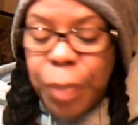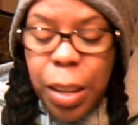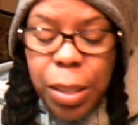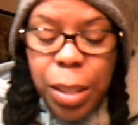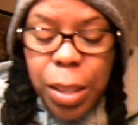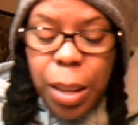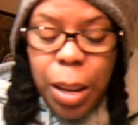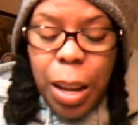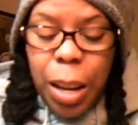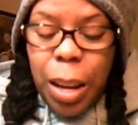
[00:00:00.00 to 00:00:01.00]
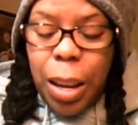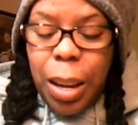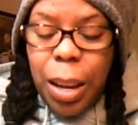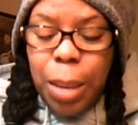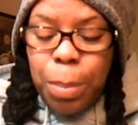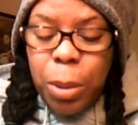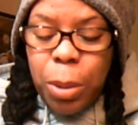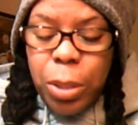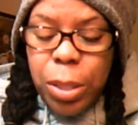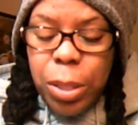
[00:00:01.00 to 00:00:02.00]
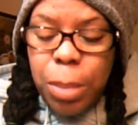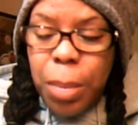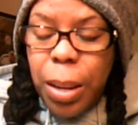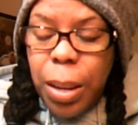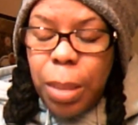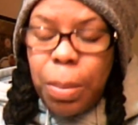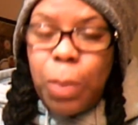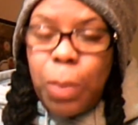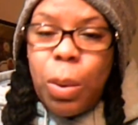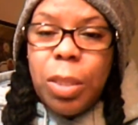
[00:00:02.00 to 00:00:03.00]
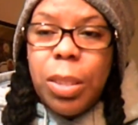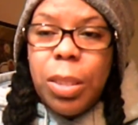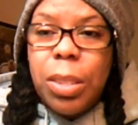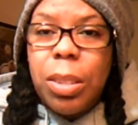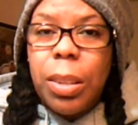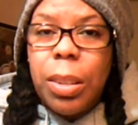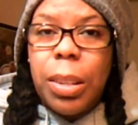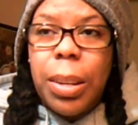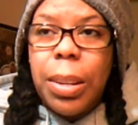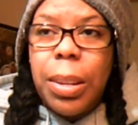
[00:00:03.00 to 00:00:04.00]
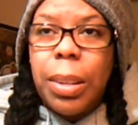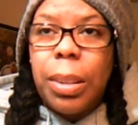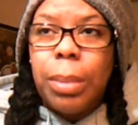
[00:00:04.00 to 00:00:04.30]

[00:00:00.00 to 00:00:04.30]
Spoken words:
is that I purchased some makeup. I watched this young lady.